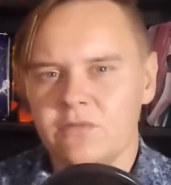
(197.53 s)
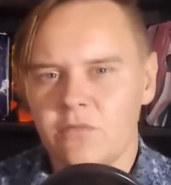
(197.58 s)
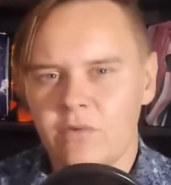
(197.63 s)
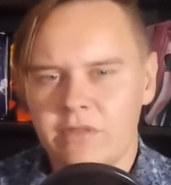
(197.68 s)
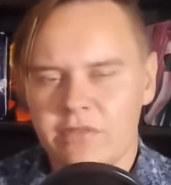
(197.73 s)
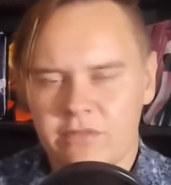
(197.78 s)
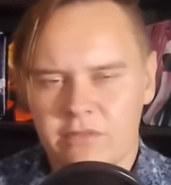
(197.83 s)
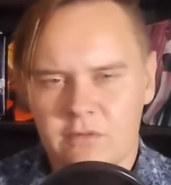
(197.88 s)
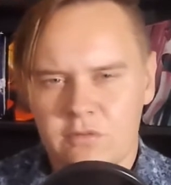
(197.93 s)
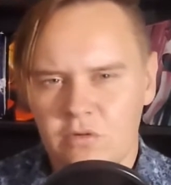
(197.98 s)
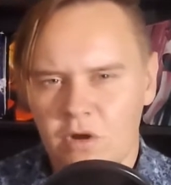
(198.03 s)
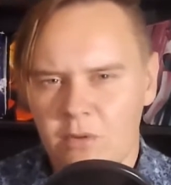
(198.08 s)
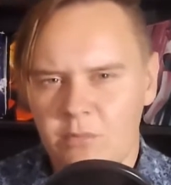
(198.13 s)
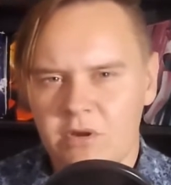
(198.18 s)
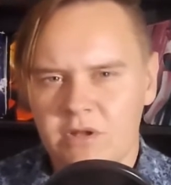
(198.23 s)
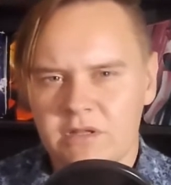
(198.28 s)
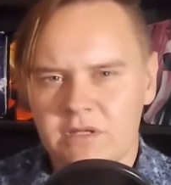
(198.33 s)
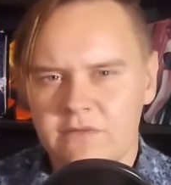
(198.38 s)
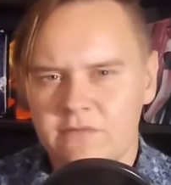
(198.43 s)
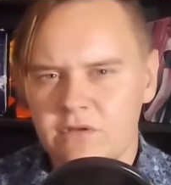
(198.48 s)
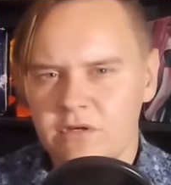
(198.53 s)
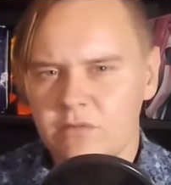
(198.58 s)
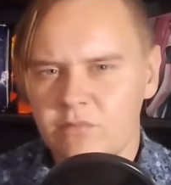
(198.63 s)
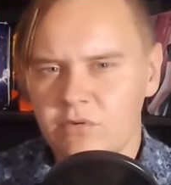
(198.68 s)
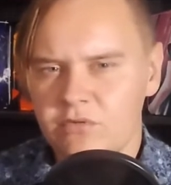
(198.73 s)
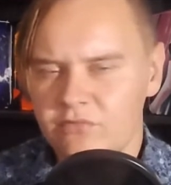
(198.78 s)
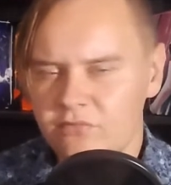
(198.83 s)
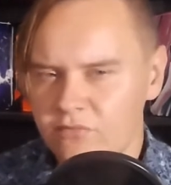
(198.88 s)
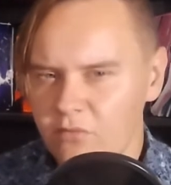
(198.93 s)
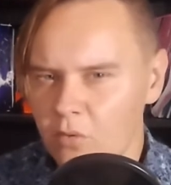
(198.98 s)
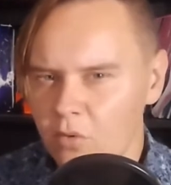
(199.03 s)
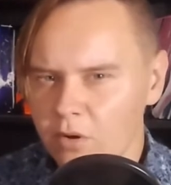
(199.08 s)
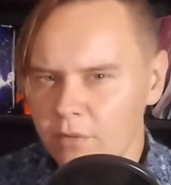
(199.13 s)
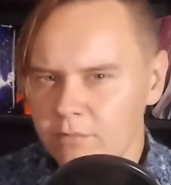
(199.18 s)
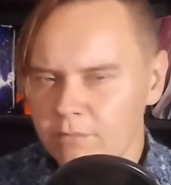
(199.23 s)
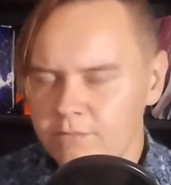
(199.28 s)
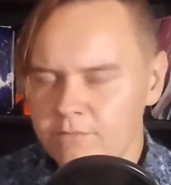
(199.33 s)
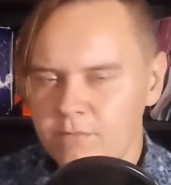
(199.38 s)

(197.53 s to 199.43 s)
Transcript: with Chrom and Olivia before,